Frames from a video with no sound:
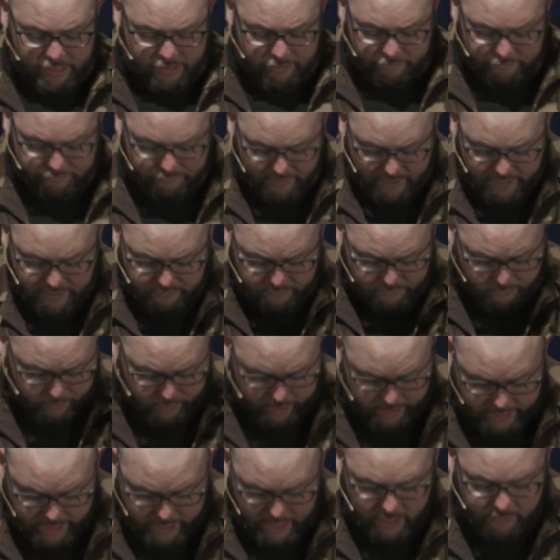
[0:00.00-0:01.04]
faithful to
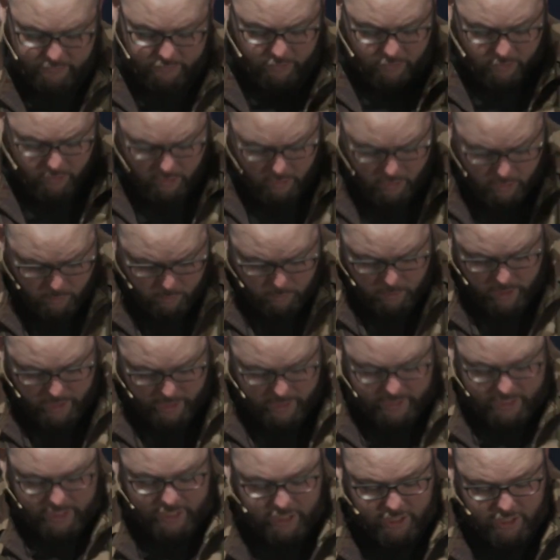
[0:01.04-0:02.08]
cover what
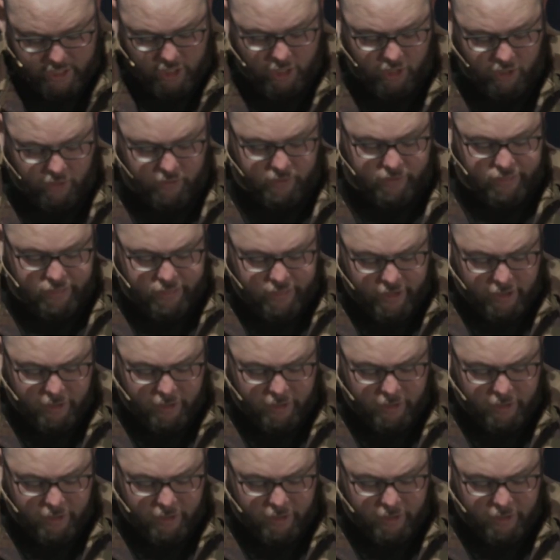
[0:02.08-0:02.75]
He called. Their